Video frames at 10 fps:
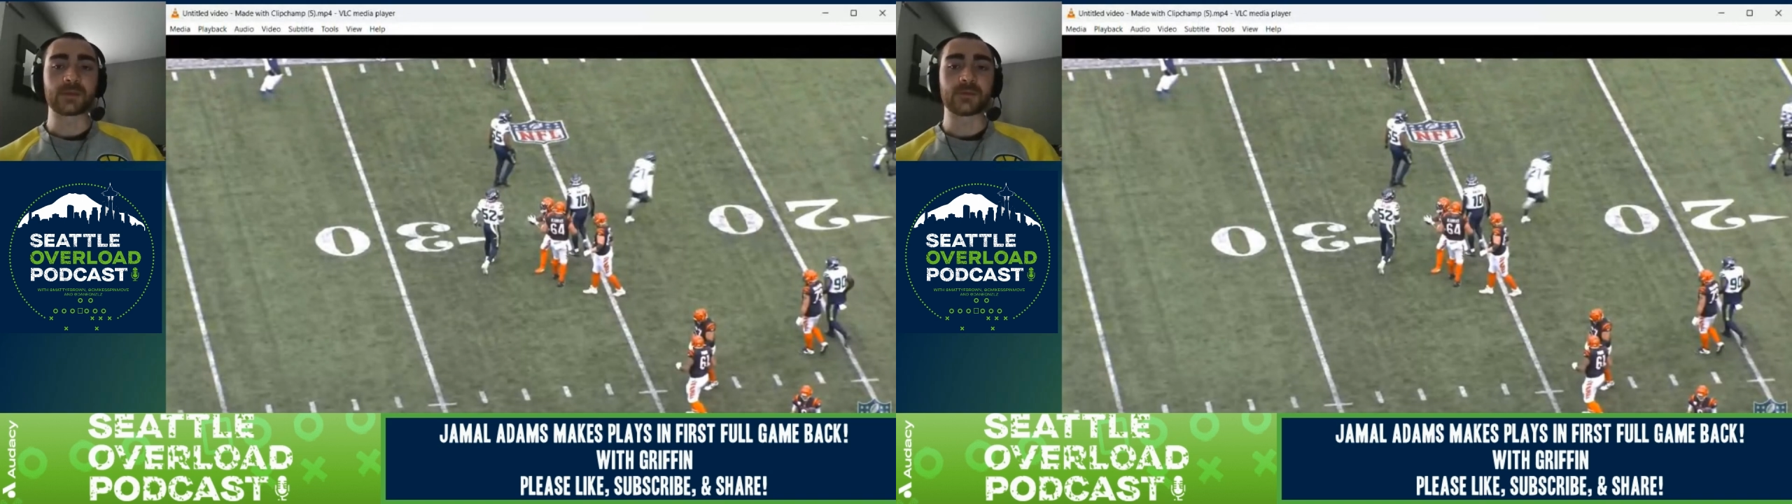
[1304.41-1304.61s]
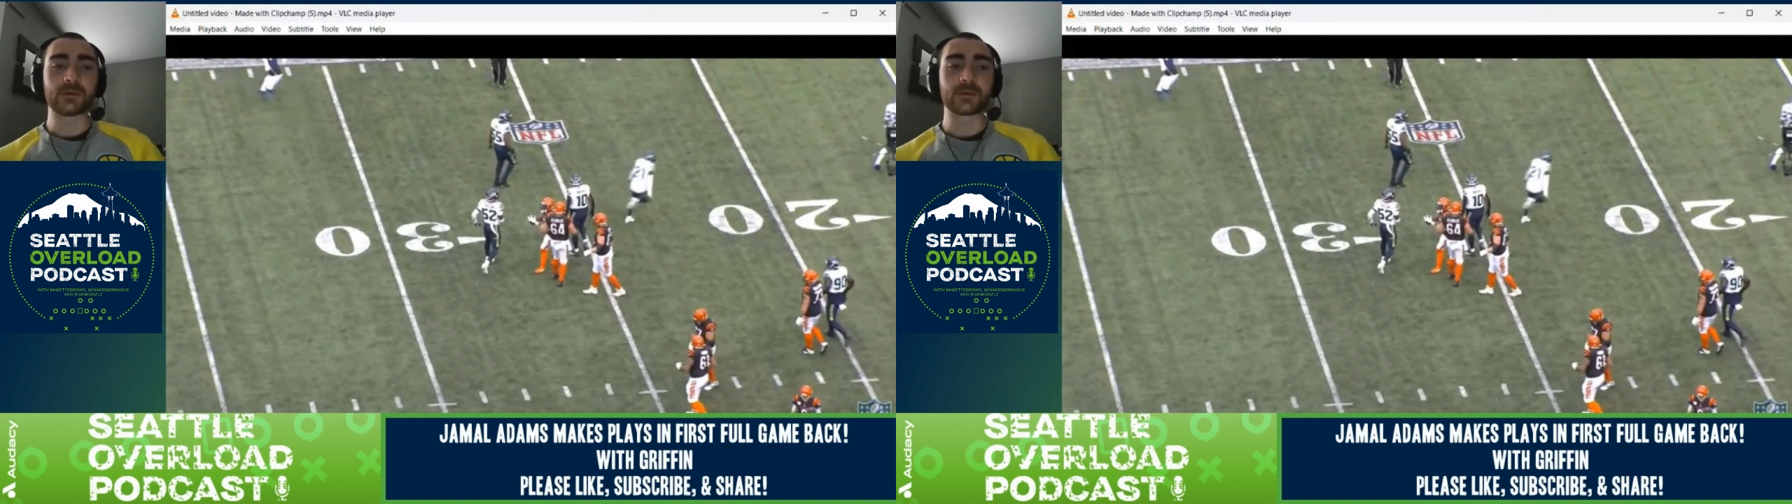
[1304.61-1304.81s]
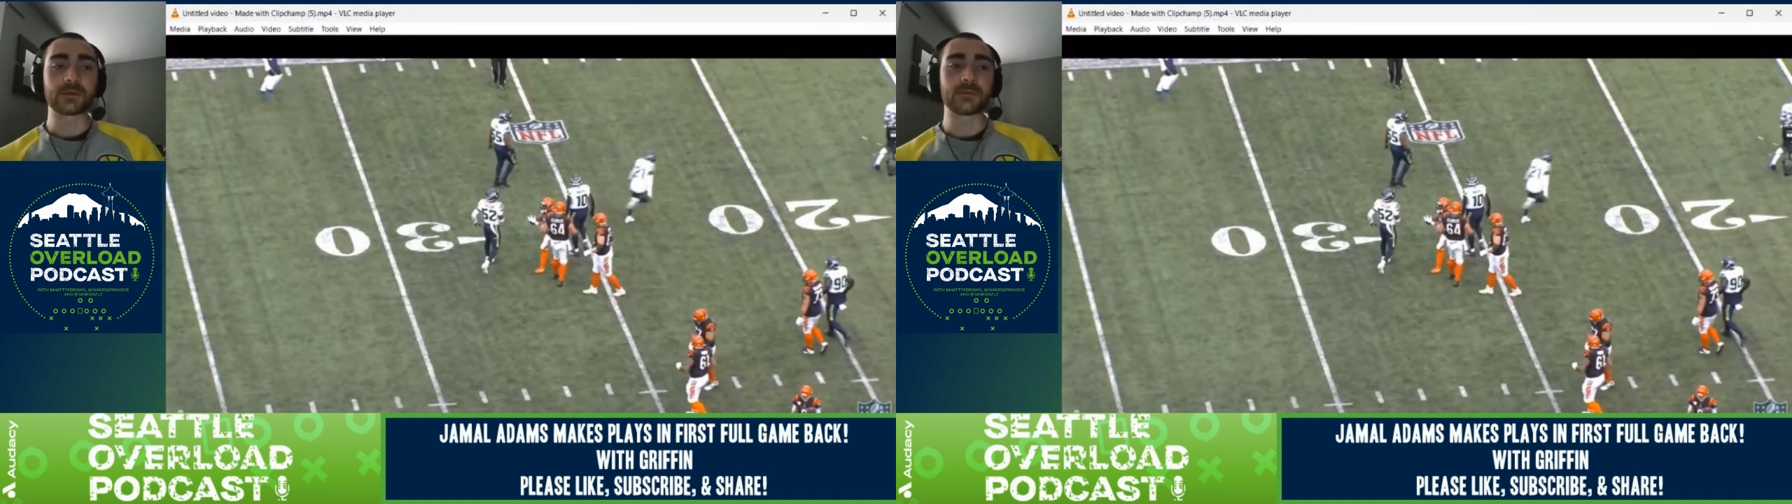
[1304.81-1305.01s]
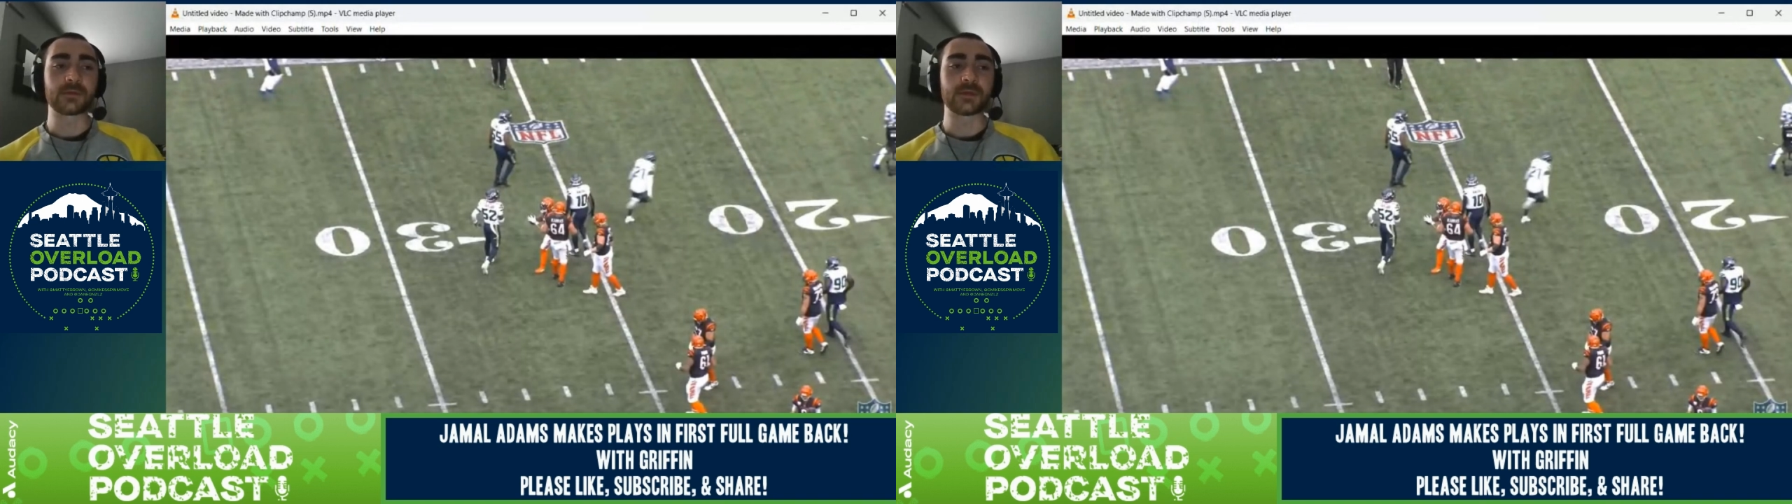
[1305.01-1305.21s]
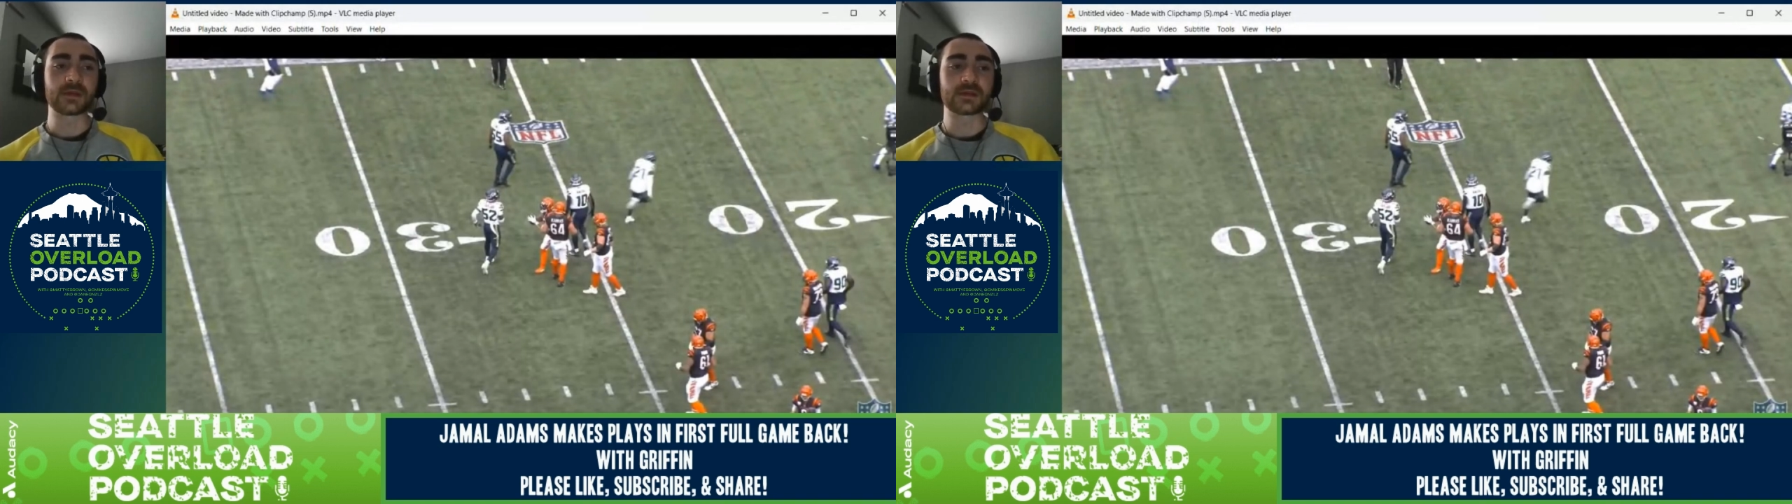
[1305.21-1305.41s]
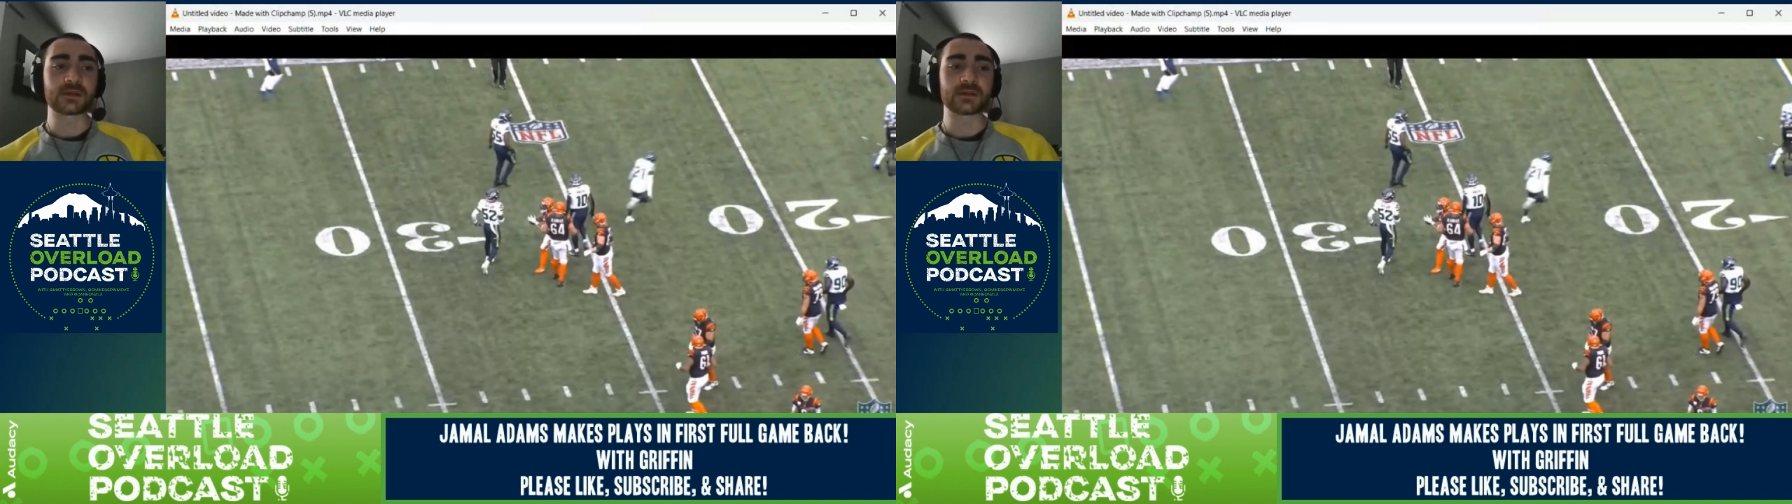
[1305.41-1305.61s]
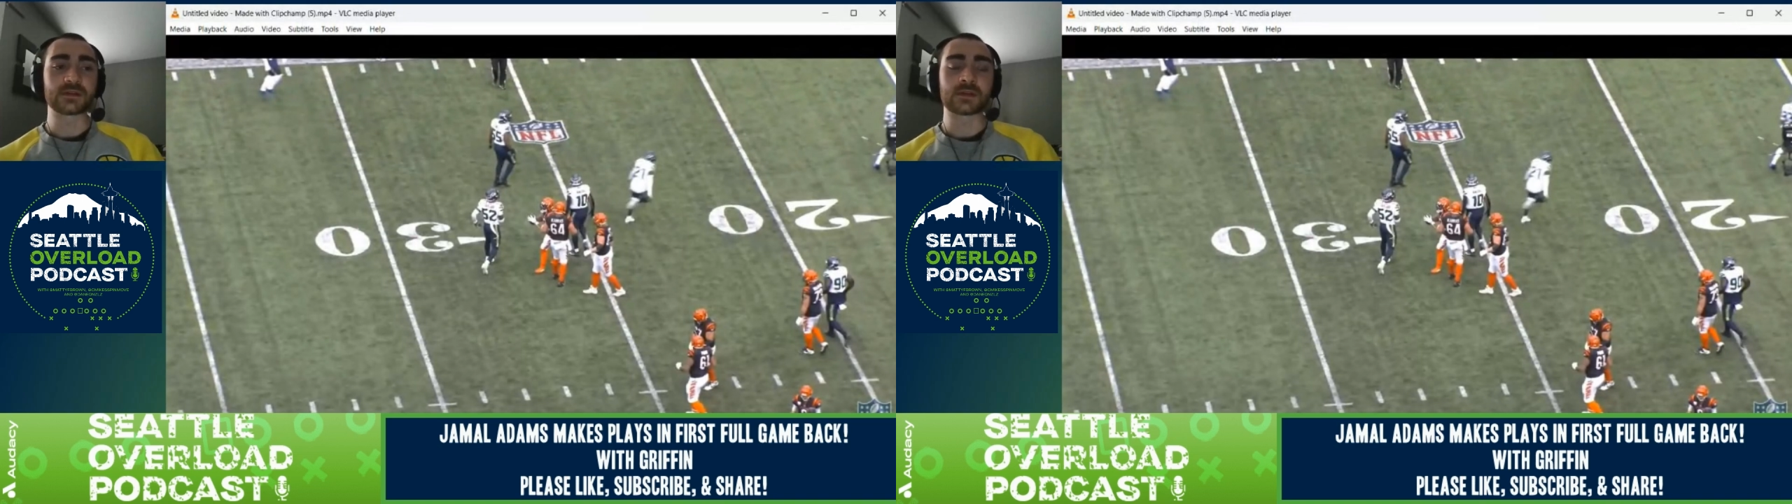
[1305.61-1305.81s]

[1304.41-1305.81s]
faulted for things that are just